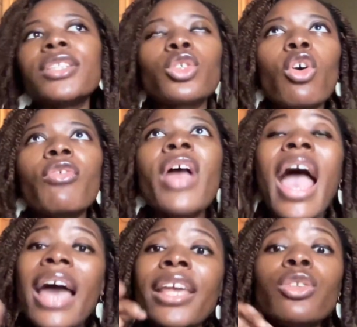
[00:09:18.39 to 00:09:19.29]
of,
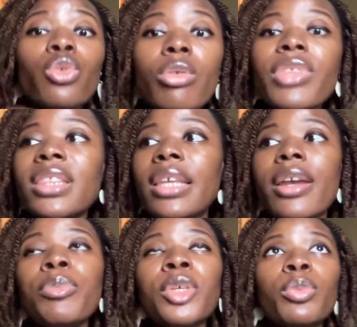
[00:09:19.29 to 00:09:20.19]
and I know that there
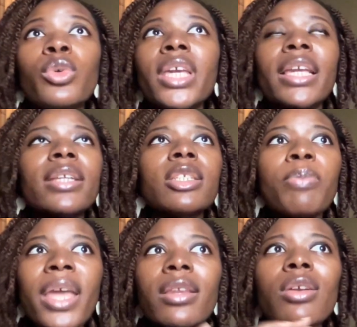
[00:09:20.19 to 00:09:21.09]
are people, again,
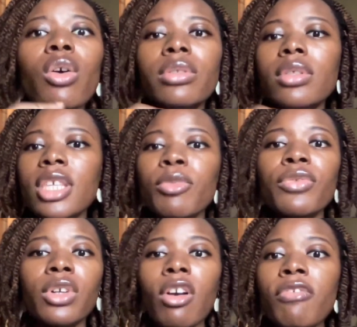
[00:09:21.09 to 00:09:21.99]
depending on the theme of
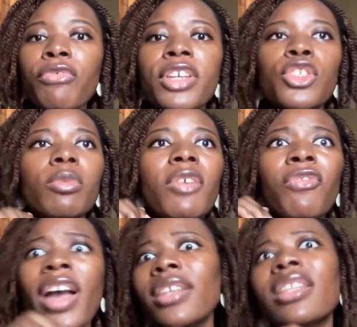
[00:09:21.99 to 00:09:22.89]
the conference, you may
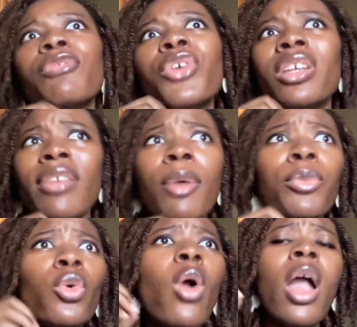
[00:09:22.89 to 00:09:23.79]
find that, for
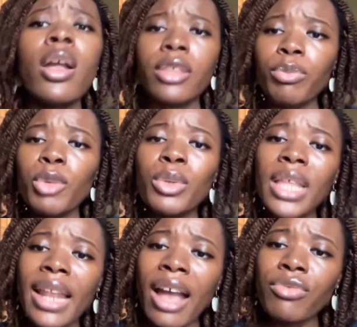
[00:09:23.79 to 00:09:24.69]
example, the people
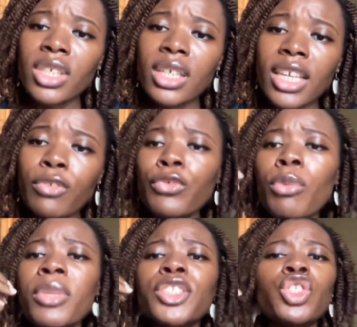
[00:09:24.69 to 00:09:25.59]
that have the
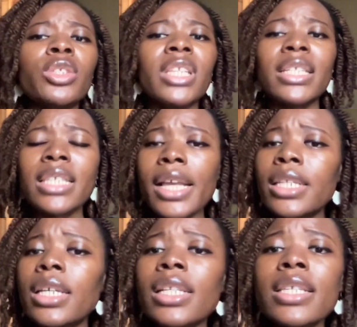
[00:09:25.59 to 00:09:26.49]
information, they're
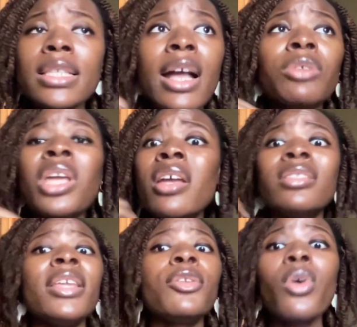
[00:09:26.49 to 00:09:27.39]
technically sound,
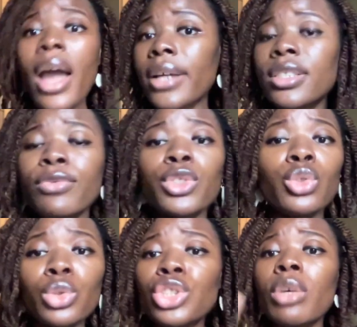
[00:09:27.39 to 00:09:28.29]
they're not active on
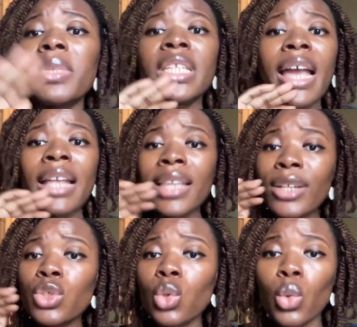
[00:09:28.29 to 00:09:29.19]
social media, and
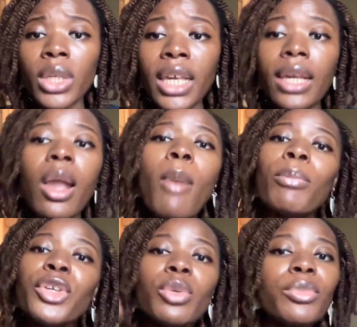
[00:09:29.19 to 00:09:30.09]
that's okay.
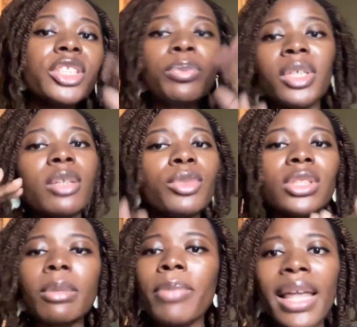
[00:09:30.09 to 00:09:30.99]
But you must be able
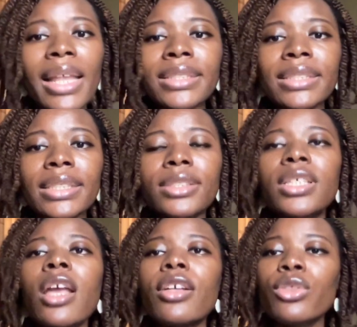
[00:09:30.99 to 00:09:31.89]
to balance it.
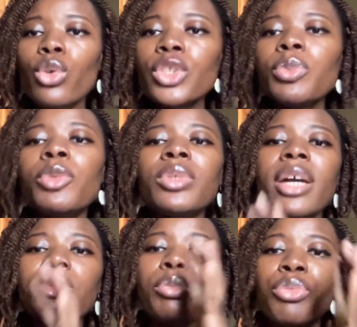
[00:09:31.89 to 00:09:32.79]
Those people
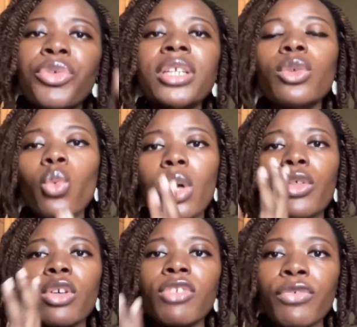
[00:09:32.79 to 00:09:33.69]
that will bring the
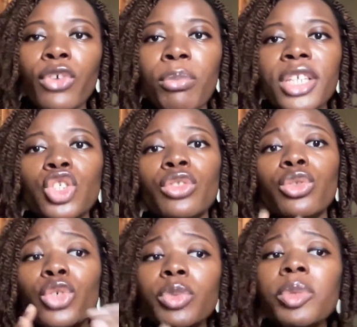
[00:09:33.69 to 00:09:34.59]
wealth of information,
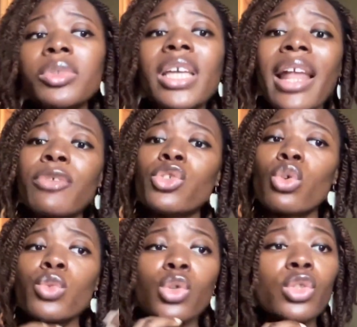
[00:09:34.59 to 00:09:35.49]
those people that have
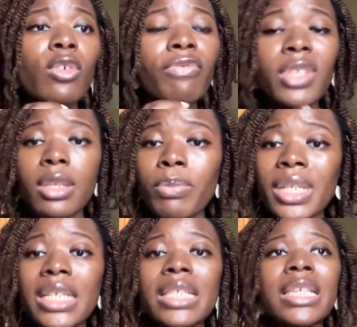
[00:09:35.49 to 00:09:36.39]
some sort of
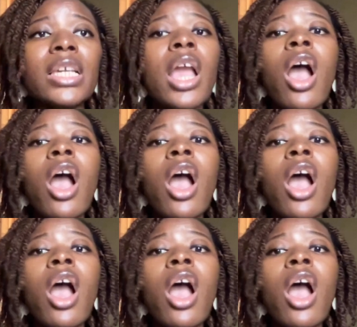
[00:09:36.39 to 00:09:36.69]
visibility